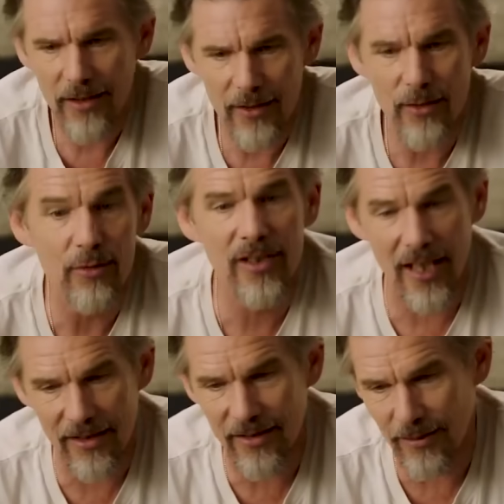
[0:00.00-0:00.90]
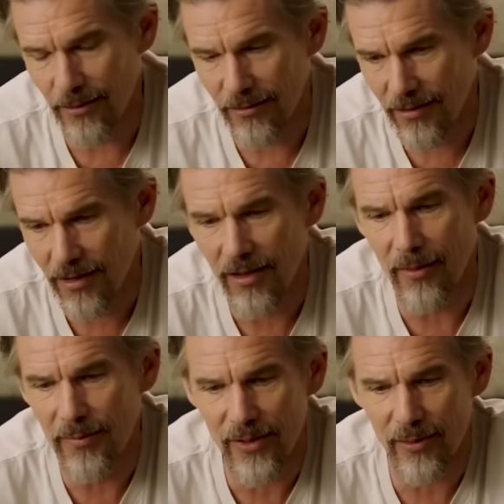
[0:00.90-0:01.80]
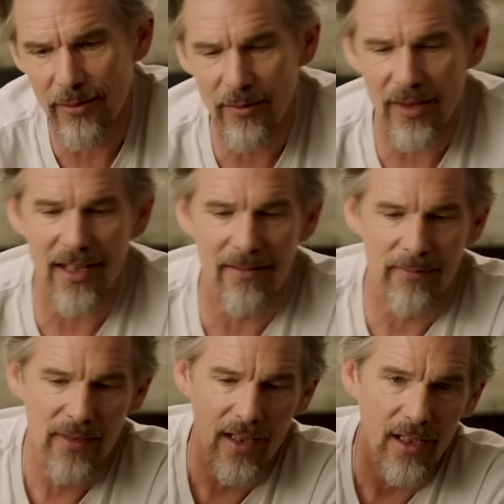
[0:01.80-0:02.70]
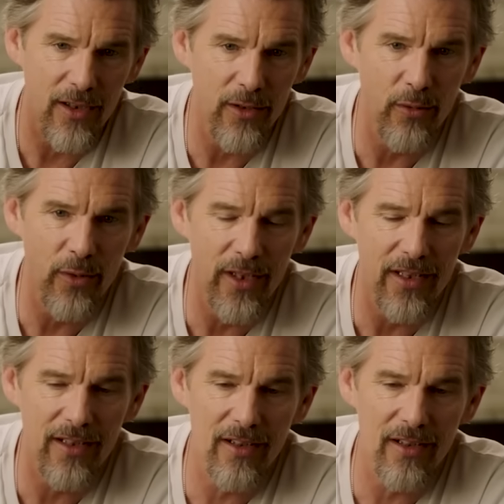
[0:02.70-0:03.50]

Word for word: utensil club so that you would